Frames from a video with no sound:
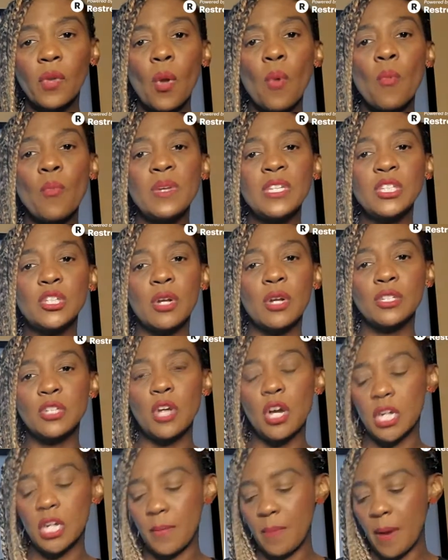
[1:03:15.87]
When we start
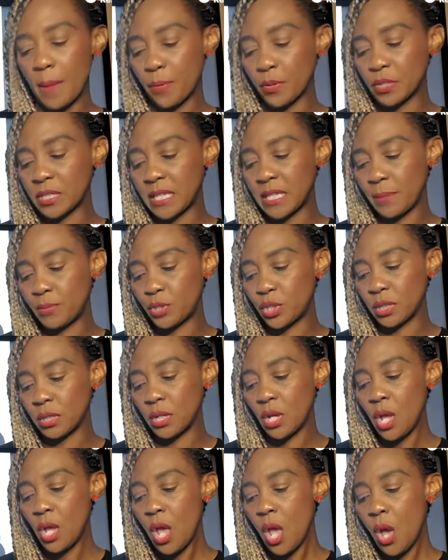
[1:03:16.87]
talking about perception,
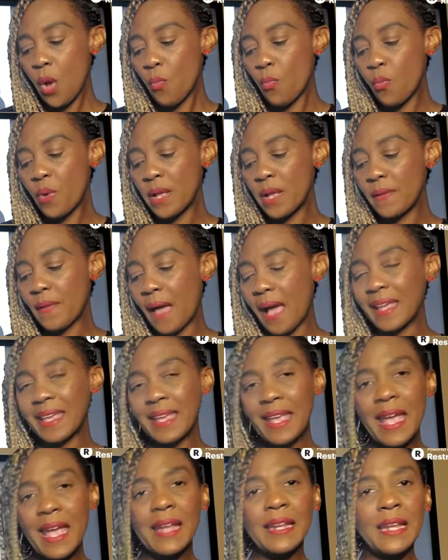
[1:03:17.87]
I
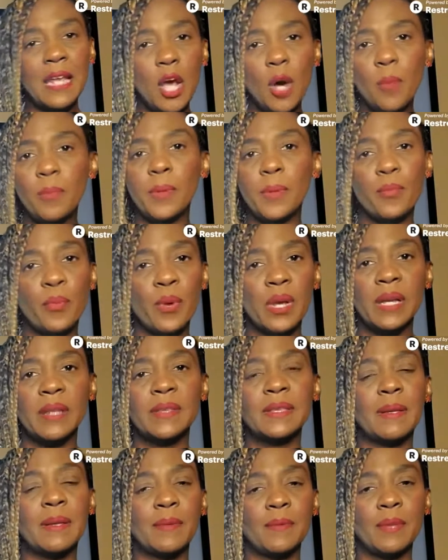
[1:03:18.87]
can't help but bring
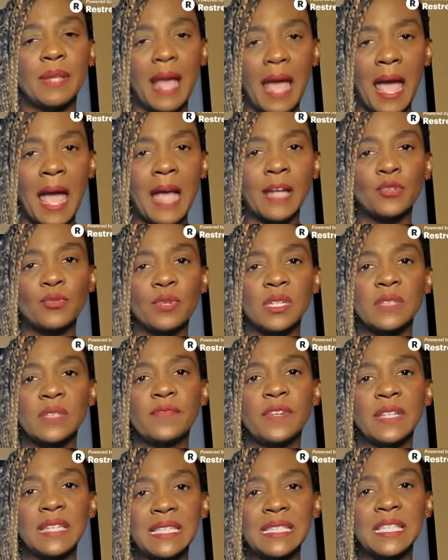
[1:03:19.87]
up the actress
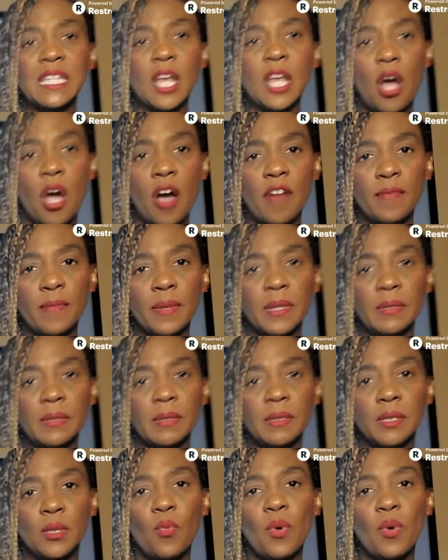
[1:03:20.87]
Felicity
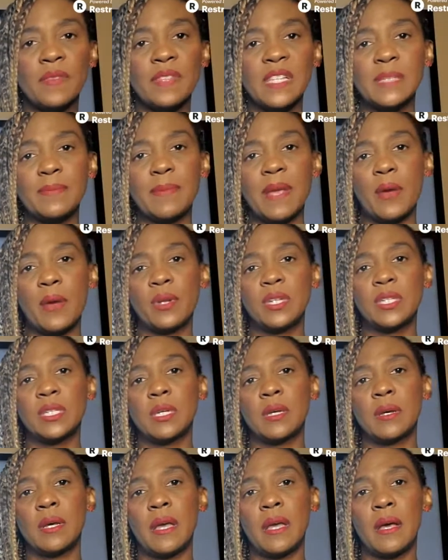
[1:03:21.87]
Huffman, the one that's married
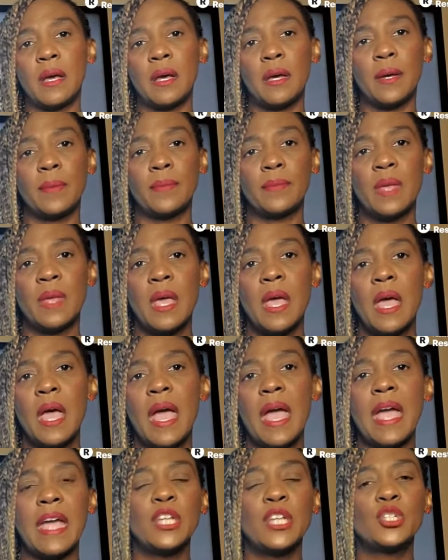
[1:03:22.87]
to
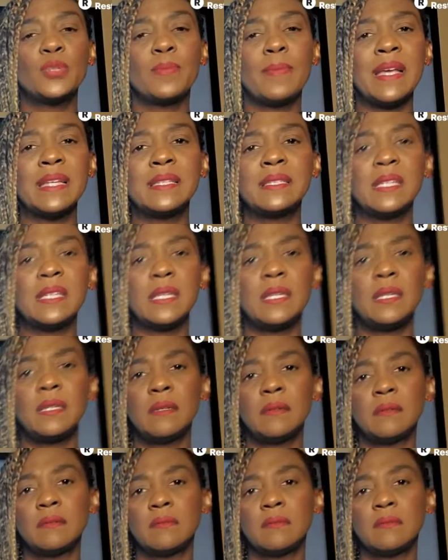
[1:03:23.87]
H. Macy.